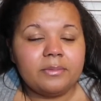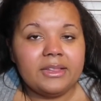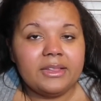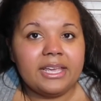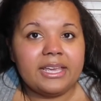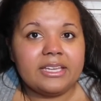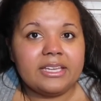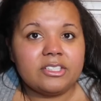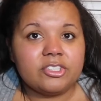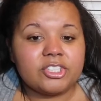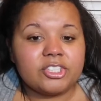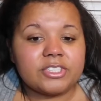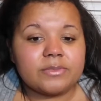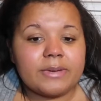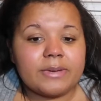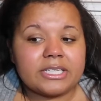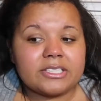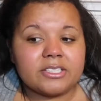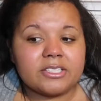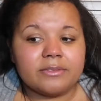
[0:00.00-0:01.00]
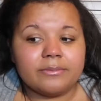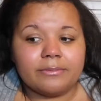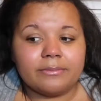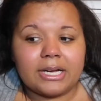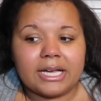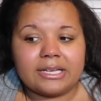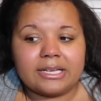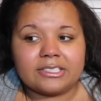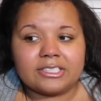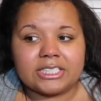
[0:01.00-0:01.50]
it just meant so
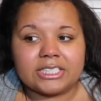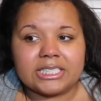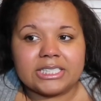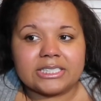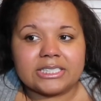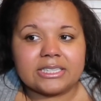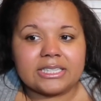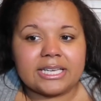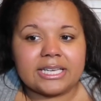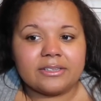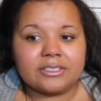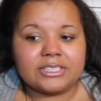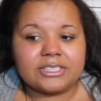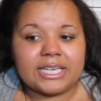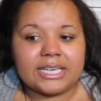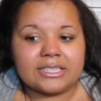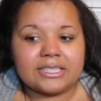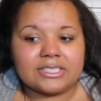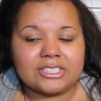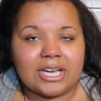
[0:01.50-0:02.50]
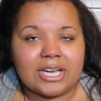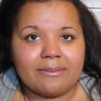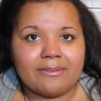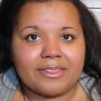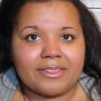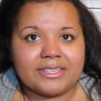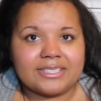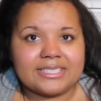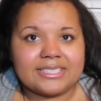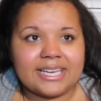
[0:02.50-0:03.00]
much. It, they would take the time out
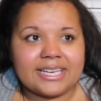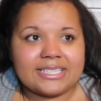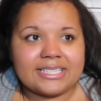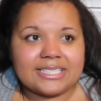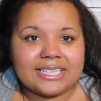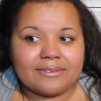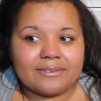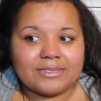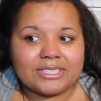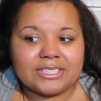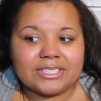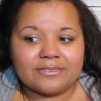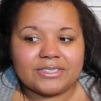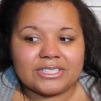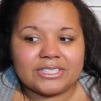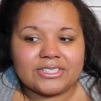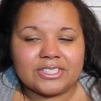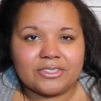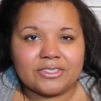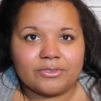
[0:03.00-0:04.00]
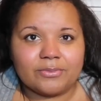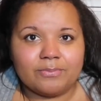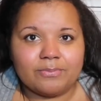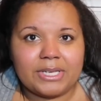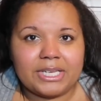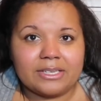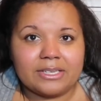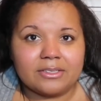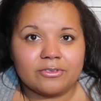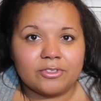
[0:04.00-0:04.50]
of their day to get me something so
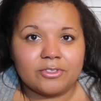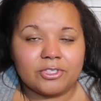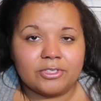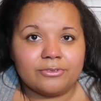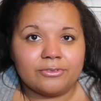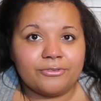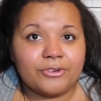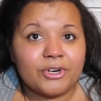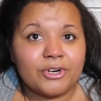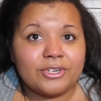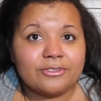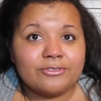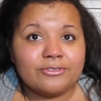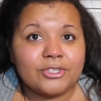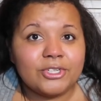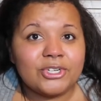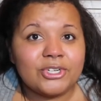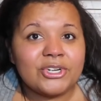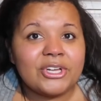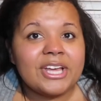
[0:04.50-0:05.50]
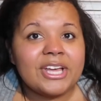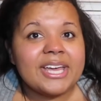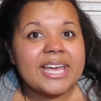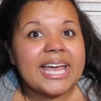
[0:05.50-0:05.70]
meaningful and thoughtful.